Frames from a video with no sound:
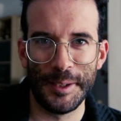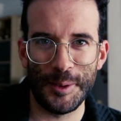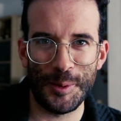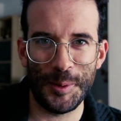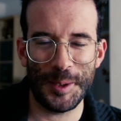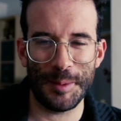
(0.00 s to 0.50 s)

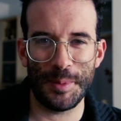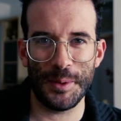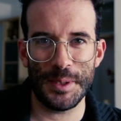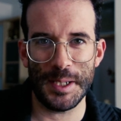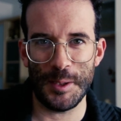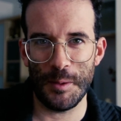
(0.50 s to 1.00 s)
during the
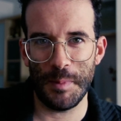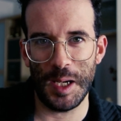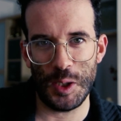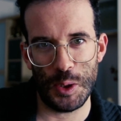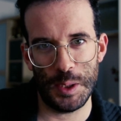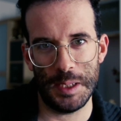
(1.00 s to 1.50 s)
process you may
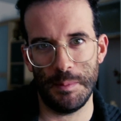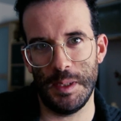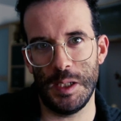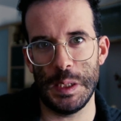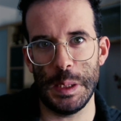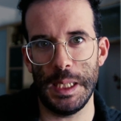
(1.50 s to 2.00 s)
choose in
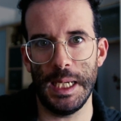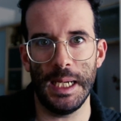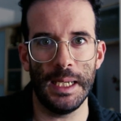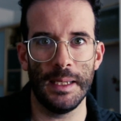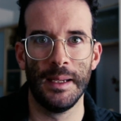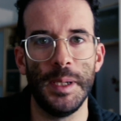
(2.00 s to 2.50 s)

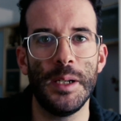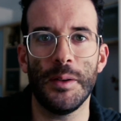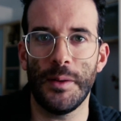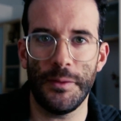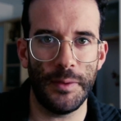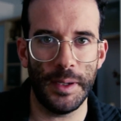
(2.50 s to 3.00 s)
between. Video
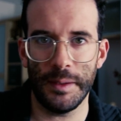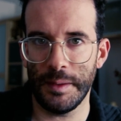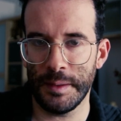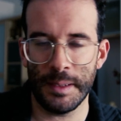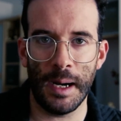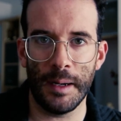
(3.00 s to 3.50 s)

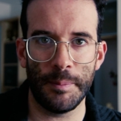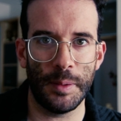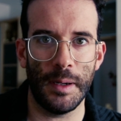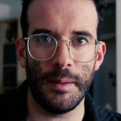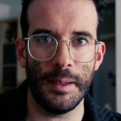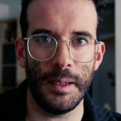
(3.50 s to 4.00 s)
references are
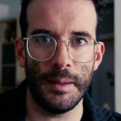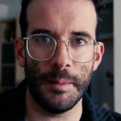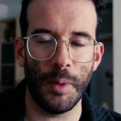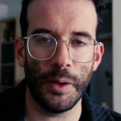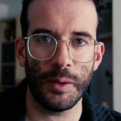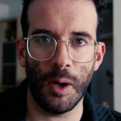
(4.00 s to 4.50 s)
probably the
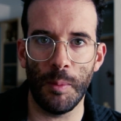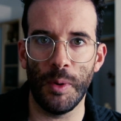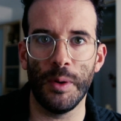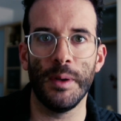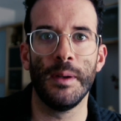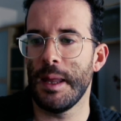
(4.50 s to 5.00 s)
most
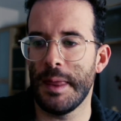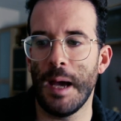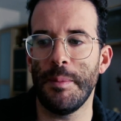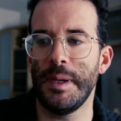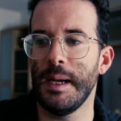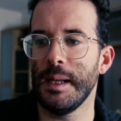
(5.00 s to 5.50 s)
common.
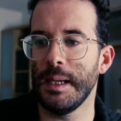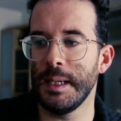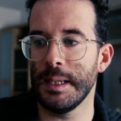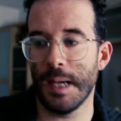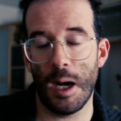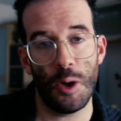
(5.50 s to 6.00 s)

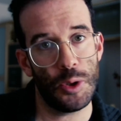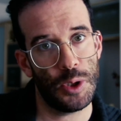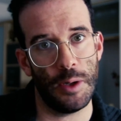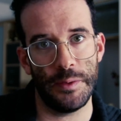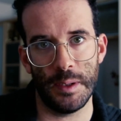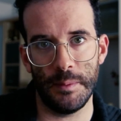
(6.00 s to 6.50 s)
Thumbnailing,
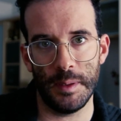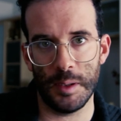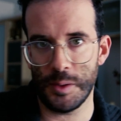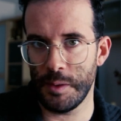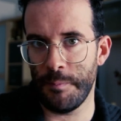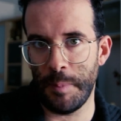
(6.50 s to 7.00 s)
auto-observing,
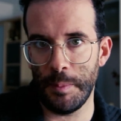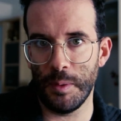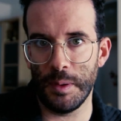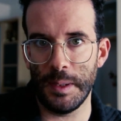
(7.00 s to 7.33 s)
lots of people